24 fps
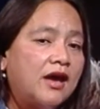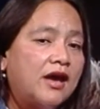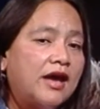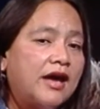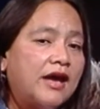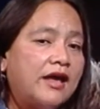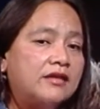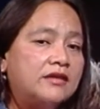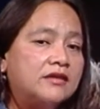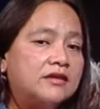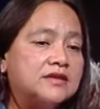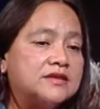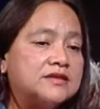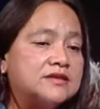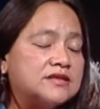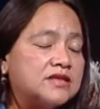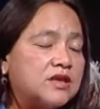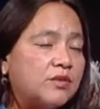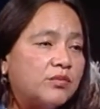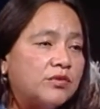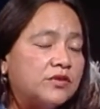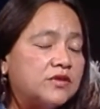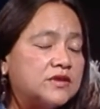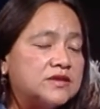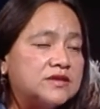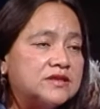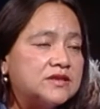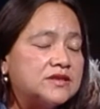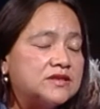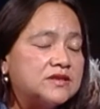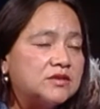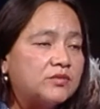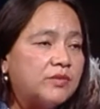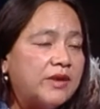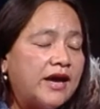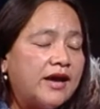And this summer the
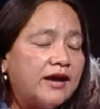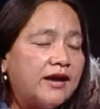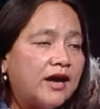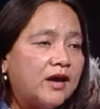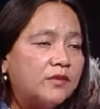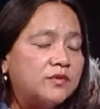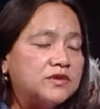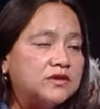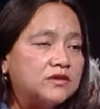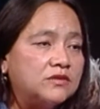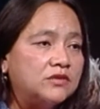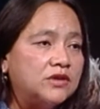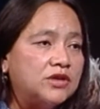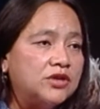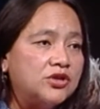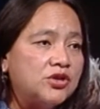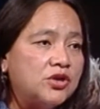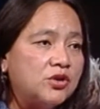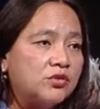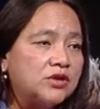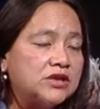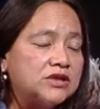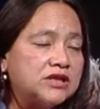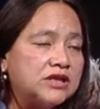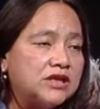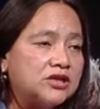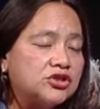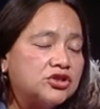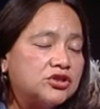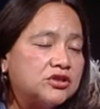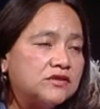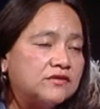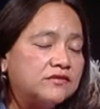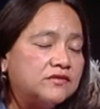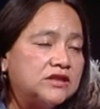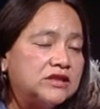system had absolutely no
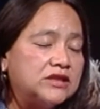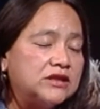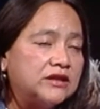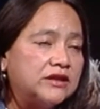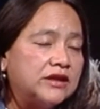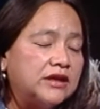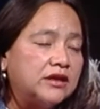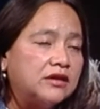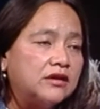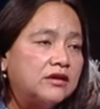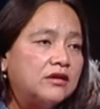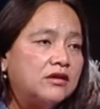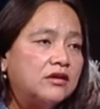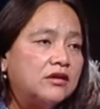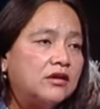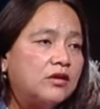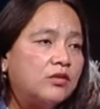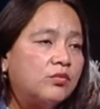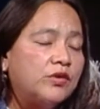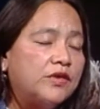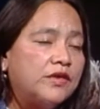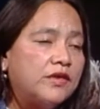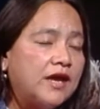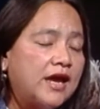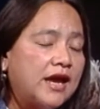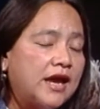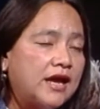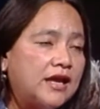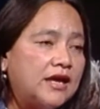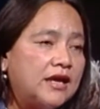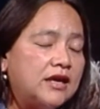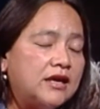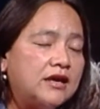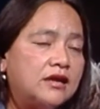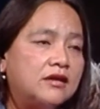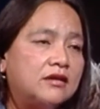intention of dealing with
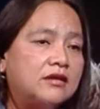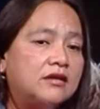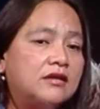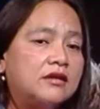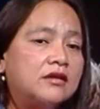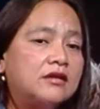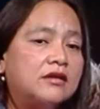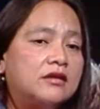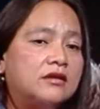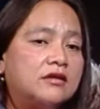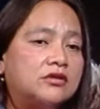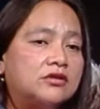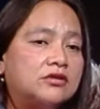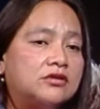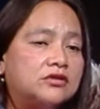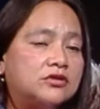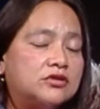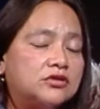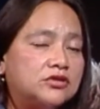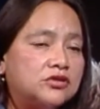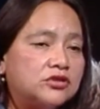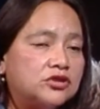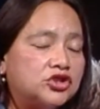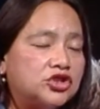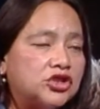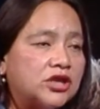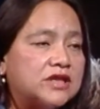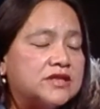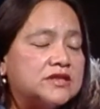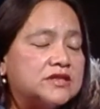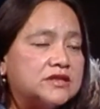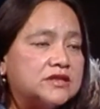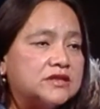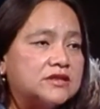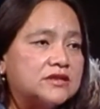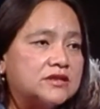any
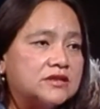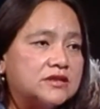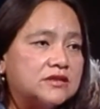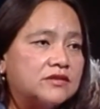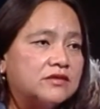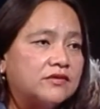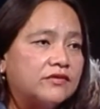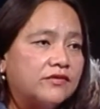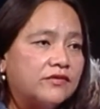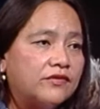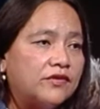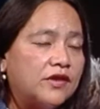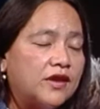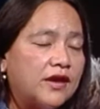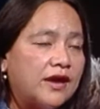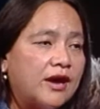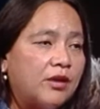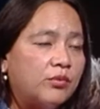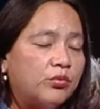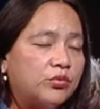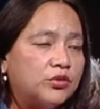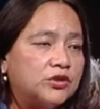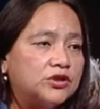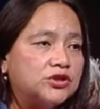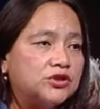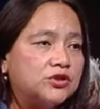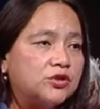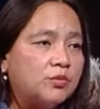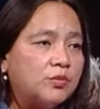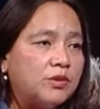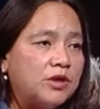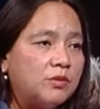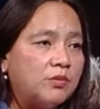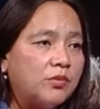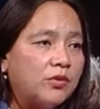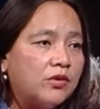justice for the Aboriginal
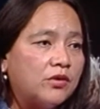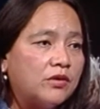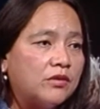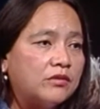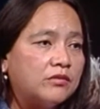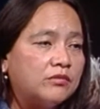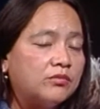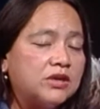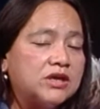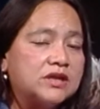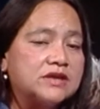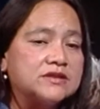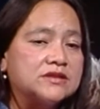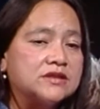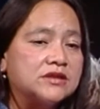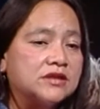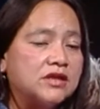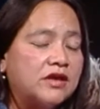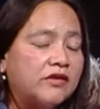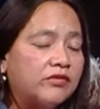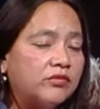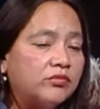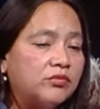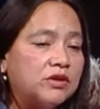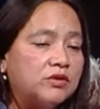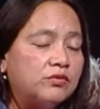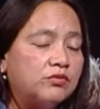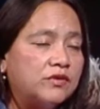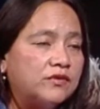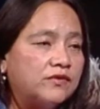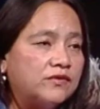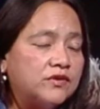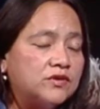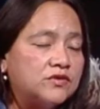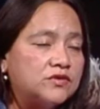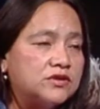people, because the government
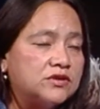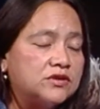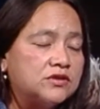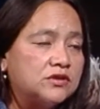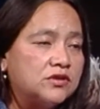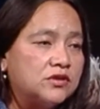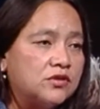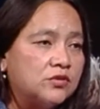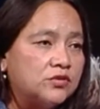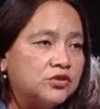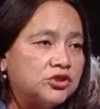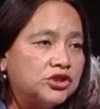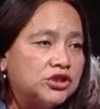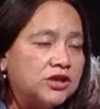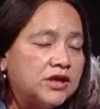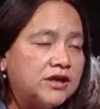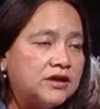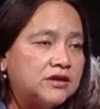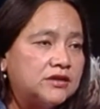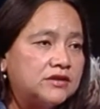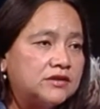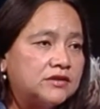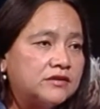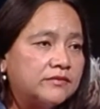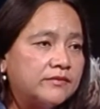refused to negotiate.